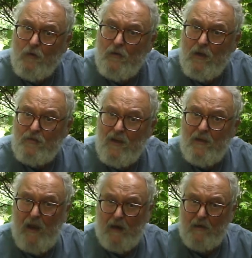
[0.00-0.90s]
to see
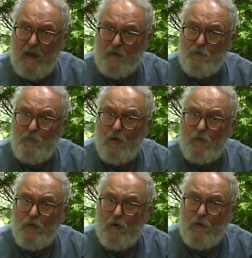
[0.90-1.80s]
that glass of milk
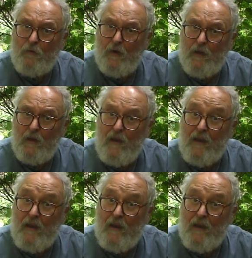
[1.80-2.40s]
turn red,